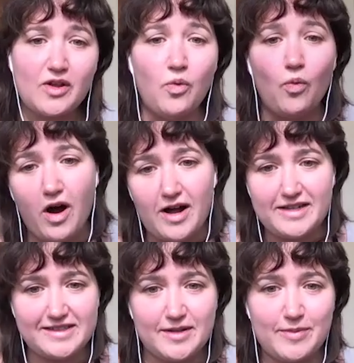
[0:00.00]
want
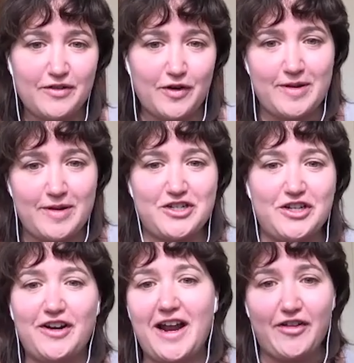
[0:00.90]
some information
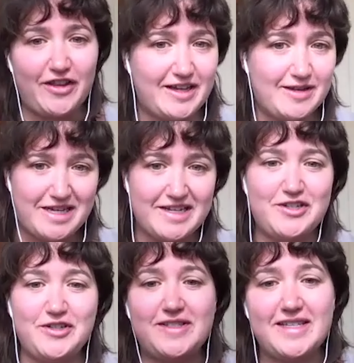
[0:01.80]
on how they can begin
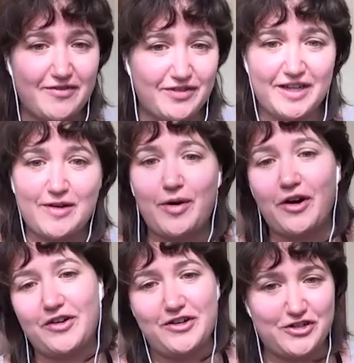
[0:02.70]
to safely embark
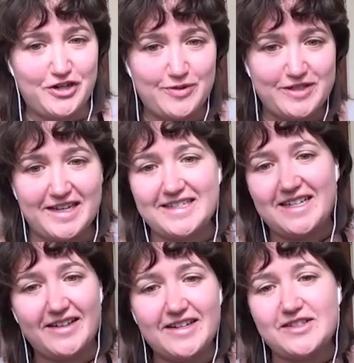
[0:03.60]
on a journey with
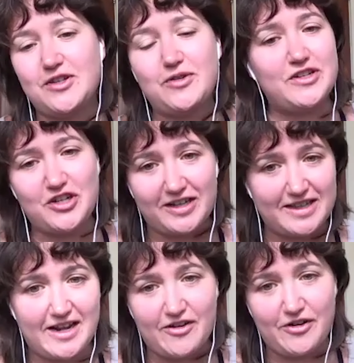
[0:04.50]
psychedelics. So you can check
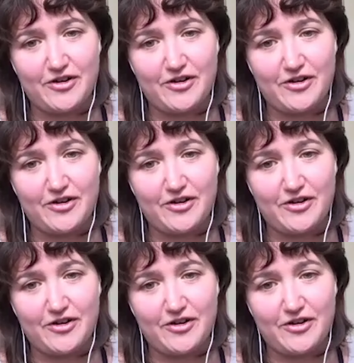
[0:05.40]
that out on